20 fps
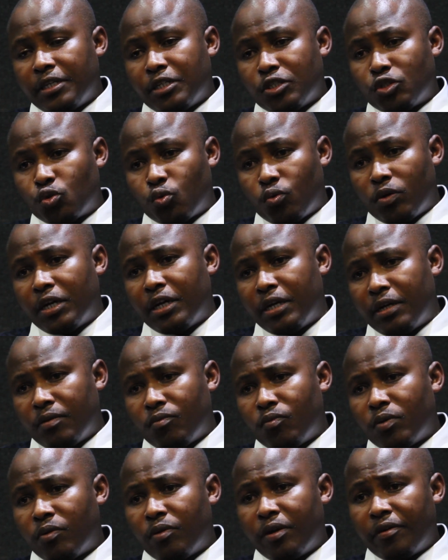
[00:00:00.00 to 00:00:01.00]
It's where
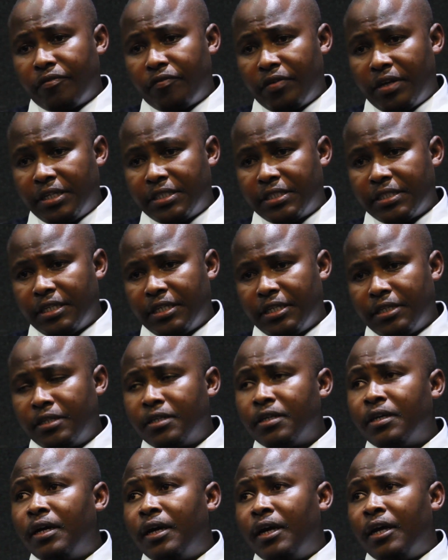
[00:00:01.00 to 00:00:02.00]
we were felt
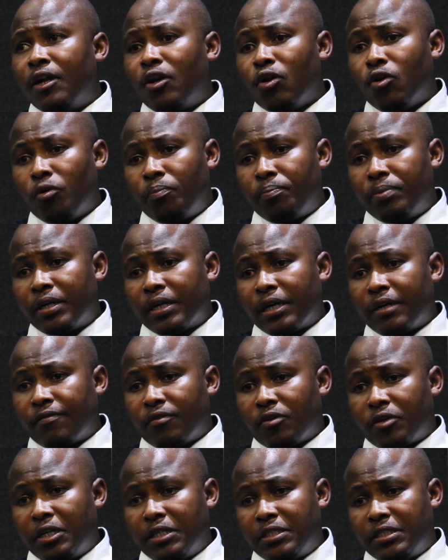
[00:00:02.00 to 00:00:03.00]
in, lobbying,
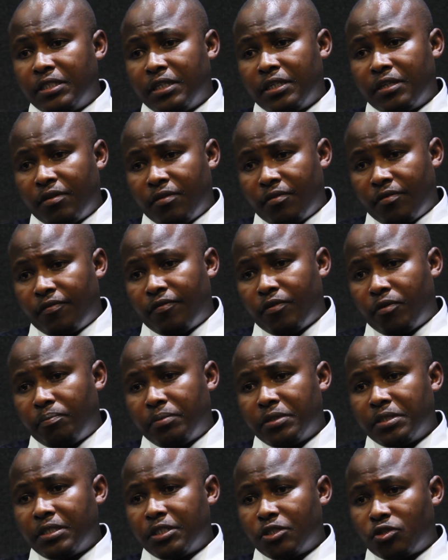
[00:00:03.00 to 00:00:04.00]
advocating for
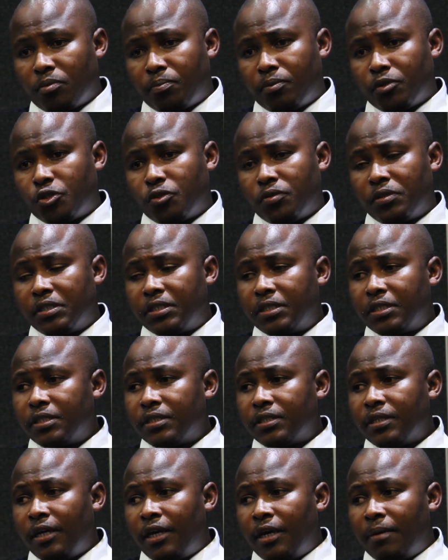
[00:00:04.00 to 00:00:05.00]
business
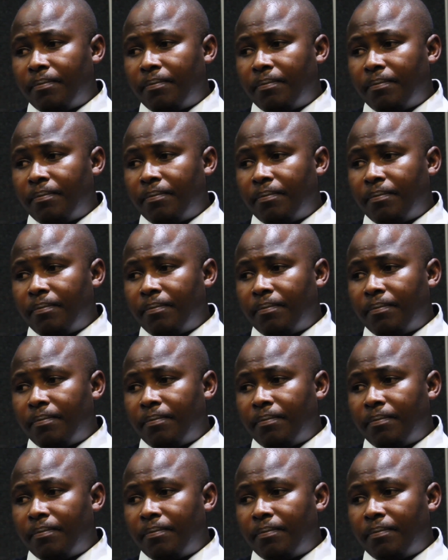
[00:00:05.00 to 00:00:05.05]
opportunities.